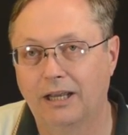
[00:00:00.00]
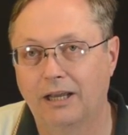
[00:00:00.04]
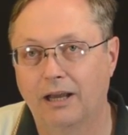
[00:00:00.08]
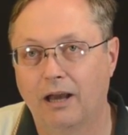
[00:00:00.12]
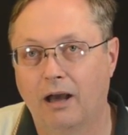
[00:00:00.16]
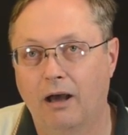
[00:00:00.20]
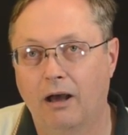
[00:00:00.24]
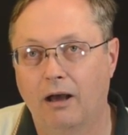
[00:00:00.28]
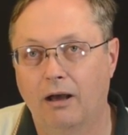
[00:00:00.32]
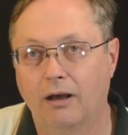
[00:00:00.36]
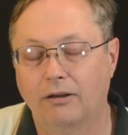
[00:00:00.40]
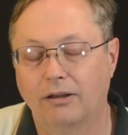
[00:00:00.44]

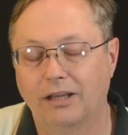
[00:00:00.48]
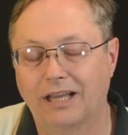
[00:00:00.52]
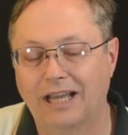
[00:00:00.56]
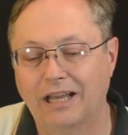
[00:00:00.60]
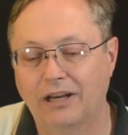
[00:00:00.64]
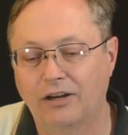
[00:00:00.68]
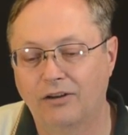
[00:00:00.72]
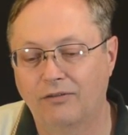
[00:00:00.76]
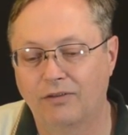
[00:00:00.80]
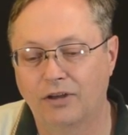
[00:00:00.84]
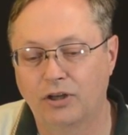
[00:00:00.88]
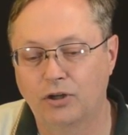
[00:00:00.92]
Uh,
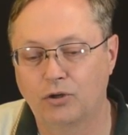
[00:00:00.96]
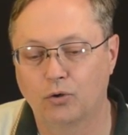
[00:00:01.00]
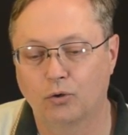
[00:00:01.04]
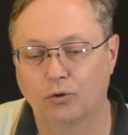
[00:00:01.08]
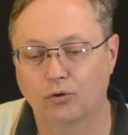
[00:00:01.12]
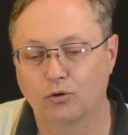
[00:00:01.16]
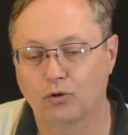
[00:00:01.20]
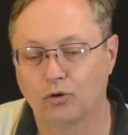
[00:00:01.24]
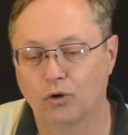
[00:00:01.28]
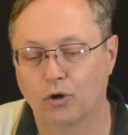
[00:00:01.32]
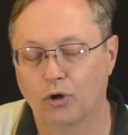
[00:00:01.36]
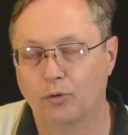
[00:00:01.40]

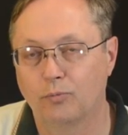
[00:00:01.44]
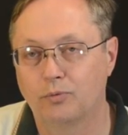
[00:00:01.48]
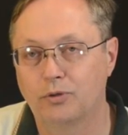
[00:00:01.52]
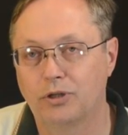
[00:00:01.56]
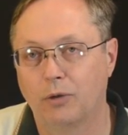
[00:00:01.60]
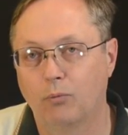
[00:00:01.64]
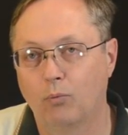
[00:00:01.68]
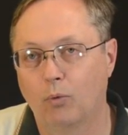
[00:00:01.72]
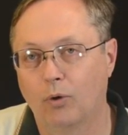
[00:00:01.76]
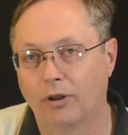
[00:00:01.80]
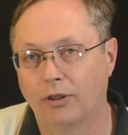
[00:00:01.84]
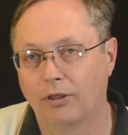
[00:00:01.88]
individual
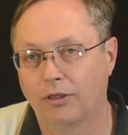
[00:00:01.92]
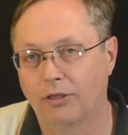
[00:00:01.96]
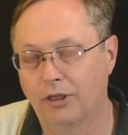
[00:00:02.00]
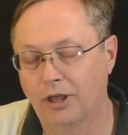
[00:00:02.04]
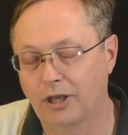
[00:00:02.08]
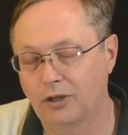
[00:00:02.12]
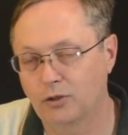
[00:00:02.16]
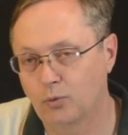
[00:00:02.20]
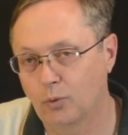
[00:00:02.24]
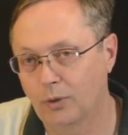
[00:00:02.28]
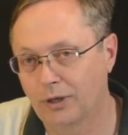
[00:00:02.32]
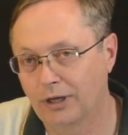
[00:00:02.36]
troops, and one of the
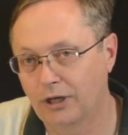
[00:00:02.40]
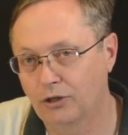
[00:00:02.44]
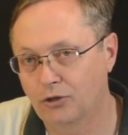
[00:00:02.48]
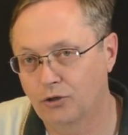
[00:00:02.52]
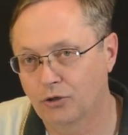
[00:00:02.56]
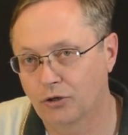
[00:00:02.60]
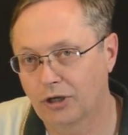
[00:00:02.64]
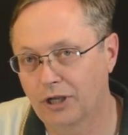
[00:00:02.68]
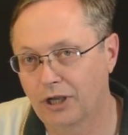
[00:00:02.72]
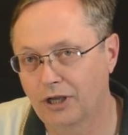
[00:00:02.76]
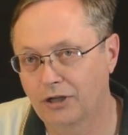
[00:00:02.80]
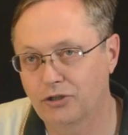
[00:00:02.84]
things we need
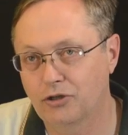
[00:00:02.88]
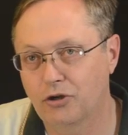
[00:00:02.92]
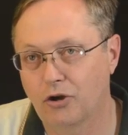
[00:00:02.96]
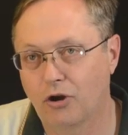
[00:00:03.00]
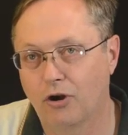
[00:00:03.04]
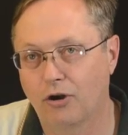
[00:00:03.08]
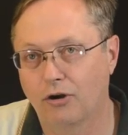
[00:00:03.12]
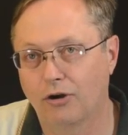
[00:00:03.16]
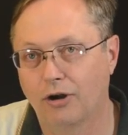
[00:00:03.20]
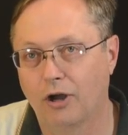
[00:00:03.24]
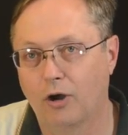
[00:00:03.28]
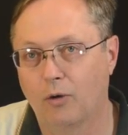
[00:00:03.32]
your
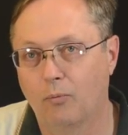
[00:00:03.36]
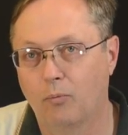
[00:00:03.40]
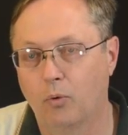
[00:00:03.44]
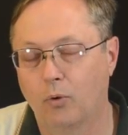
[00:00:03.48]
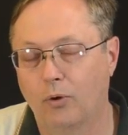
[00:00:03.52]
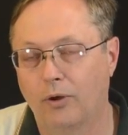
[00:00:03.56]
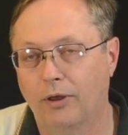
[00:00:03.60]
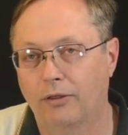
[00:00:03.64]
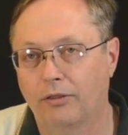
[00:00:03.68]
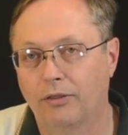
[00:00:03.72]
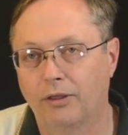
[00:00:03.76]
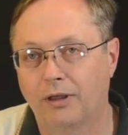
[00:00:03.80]
Kickstarter help
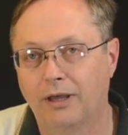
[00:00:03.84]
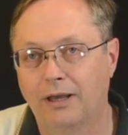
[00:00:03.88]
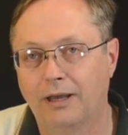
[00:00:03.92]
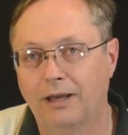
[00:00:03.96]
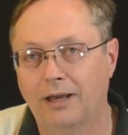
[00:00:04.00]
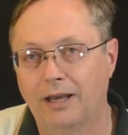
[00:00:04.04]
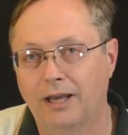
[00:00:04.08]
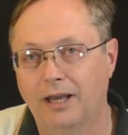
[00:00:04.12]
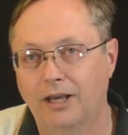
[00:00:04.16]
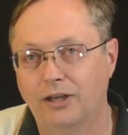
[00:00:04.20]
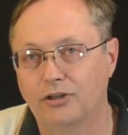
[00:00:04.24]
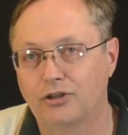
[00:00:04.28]
with
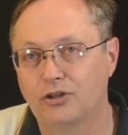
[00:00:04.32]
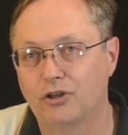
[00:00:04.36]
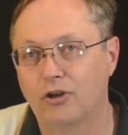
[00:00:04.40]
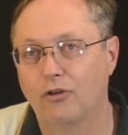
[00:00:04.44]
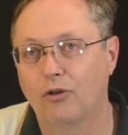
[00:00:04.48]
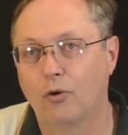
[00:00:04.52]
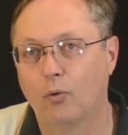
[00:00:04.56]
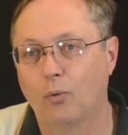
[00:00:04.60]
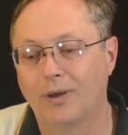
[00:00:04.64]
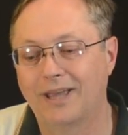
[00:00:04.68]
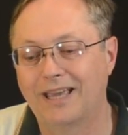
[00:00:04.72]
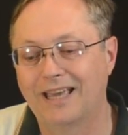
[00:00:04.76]
is so
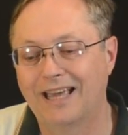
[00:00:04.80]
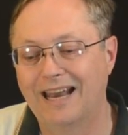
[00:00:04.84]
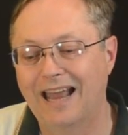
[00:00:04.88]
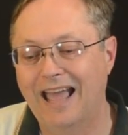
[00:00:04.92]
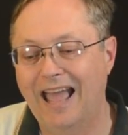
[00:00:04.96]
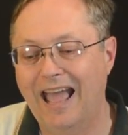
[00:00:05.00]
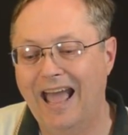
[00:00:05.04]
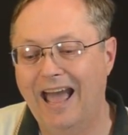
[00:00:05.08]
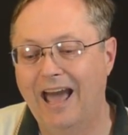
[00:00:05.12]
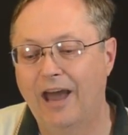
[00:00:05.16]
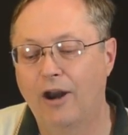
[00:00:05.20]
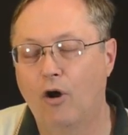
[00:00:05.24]
that we can
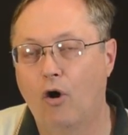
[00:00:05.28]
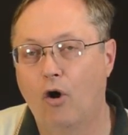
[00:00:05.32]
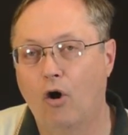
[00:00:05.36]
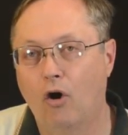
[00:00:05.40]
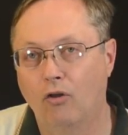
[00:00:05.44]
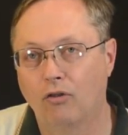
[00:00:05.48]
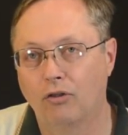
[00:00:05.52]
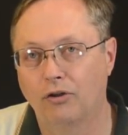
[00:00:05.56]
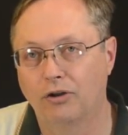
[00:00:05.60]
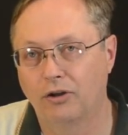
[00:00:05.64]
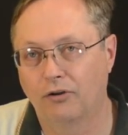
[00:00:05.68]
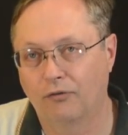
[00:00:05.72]
add
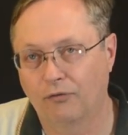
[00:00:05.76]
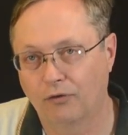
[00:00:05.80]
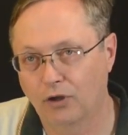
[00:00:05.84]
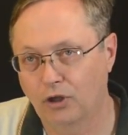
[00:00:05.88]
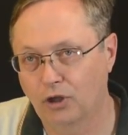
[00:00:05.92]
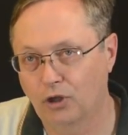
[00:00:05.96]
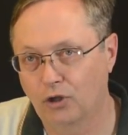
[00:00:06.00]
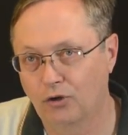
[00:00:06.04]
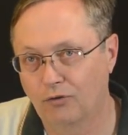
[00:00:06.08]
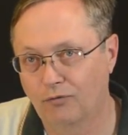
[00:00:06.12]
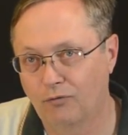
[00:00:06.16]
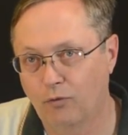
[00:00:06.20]
all the
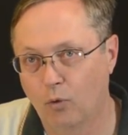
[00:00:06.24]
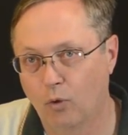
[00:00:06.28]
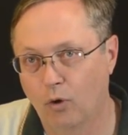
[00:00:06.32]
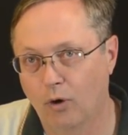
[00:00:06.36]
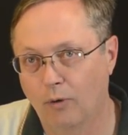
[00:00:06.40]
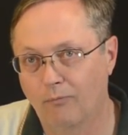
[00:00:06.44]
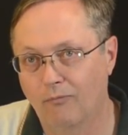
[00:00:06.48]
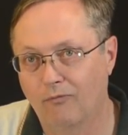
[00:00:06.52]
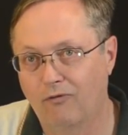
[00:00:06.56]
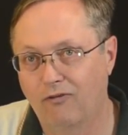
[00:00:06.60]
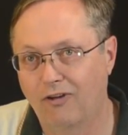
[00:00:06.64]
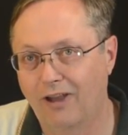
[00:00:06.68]
different
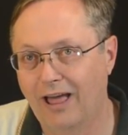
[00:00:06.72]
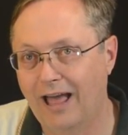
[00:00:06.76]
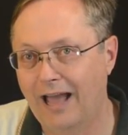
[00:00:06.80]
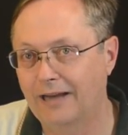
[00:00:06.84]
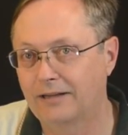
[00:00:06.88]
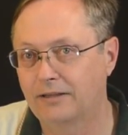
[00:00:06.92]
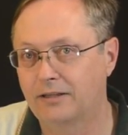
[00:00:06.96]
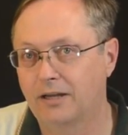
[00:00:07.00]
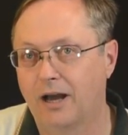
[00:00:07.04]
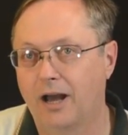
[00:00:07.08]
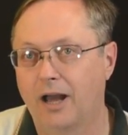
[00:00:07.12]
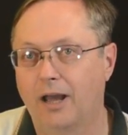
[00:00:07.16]
uniform
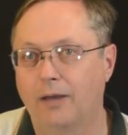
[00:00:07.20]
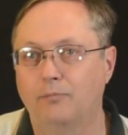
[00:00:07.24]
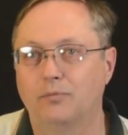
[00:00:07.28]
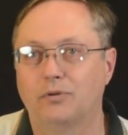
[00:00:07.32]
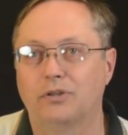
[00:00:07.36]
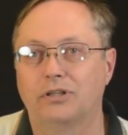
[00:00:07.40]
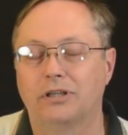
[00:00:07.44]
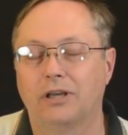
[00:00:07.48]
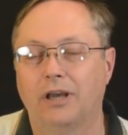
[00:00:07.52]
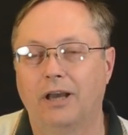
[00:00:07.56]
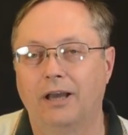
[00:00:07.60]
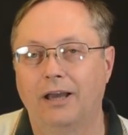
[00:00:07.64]
flag
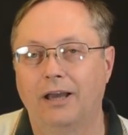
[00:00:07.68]
types